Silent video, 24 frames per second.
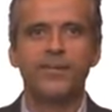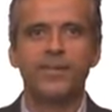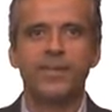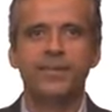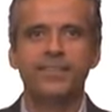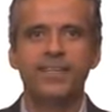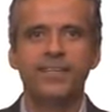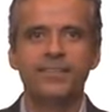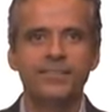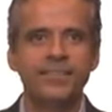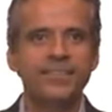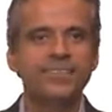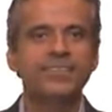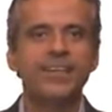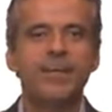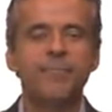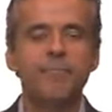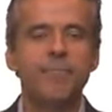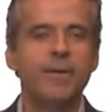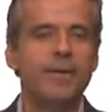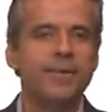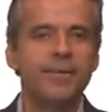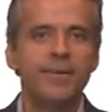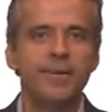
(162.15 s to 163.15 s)
This is
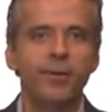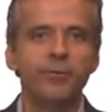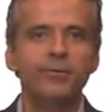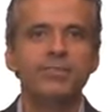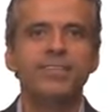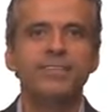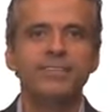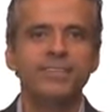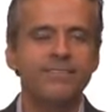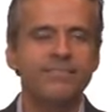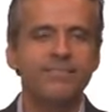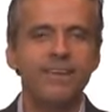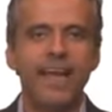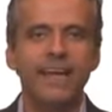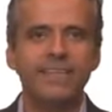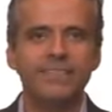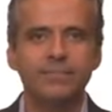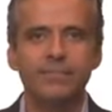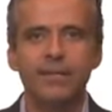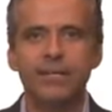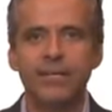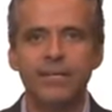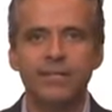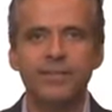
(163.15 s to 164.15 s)
this
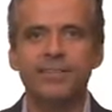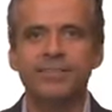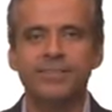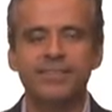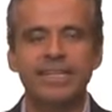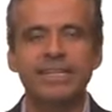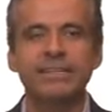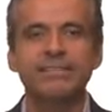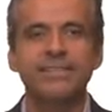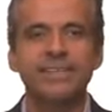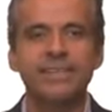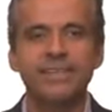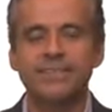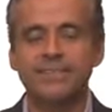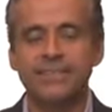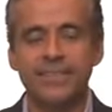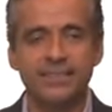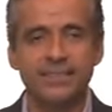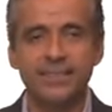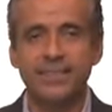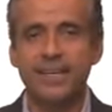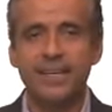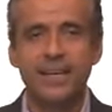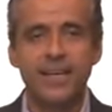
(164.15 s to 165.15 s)
investment is
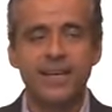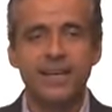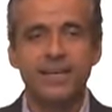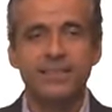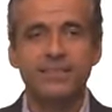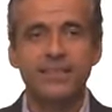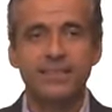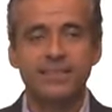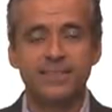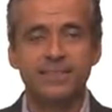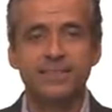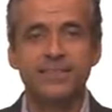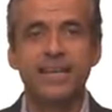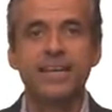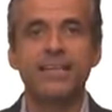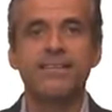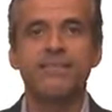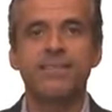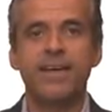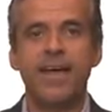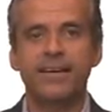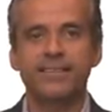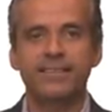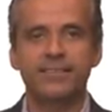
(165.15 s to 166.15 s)
this is an
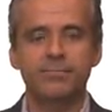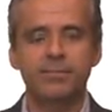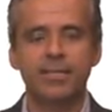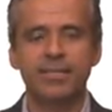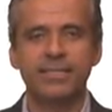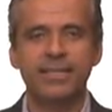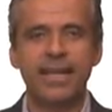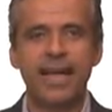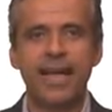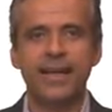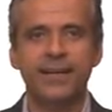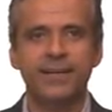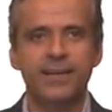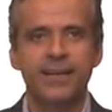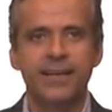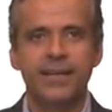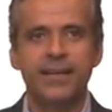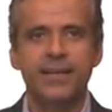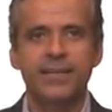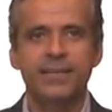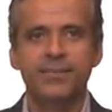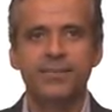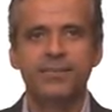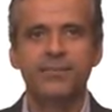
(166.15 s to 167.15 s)
investment that
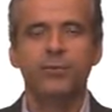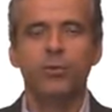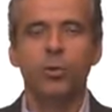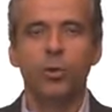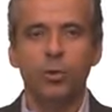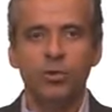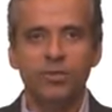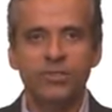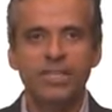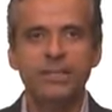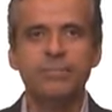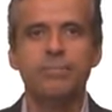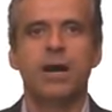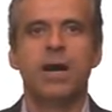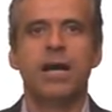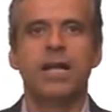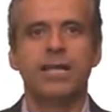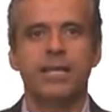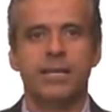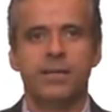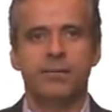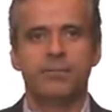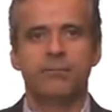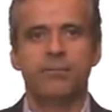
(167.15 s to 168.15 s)
is losing
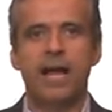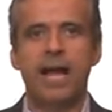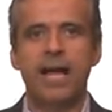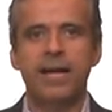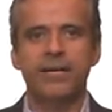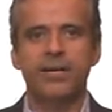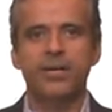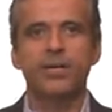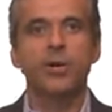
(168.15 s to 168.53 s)
money, right?